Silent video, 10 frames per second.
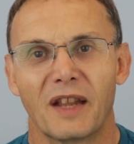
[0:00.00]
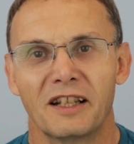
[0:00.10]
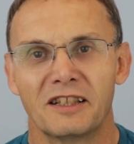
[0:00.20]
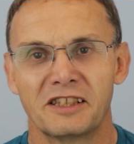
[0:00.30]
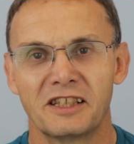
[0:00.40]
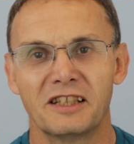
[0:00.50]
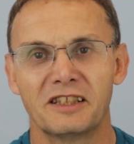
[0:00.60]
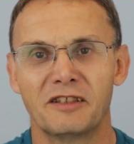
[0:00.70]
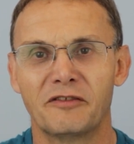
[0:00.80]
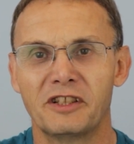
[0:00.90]
and I
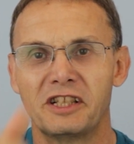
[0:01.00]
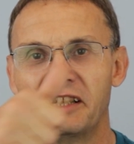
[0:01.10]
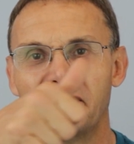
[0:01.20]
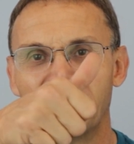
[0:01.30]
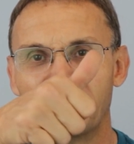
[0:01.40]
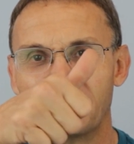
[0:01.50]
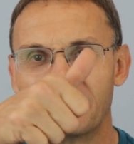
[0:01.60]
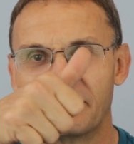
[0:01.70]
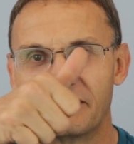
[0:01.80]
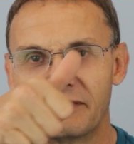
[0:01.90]
started fishing
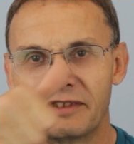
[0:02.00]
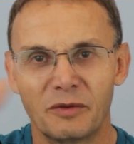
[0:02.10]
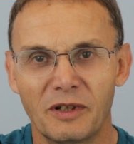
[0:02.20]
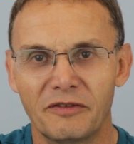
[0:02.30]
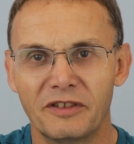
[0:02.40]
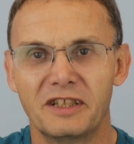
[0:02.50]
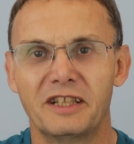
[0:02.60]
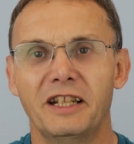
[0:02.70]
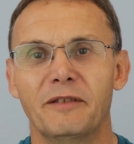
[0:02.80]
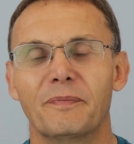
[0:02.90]
12 foot
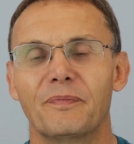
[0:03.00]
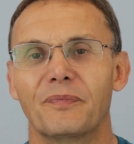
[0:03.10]
deep.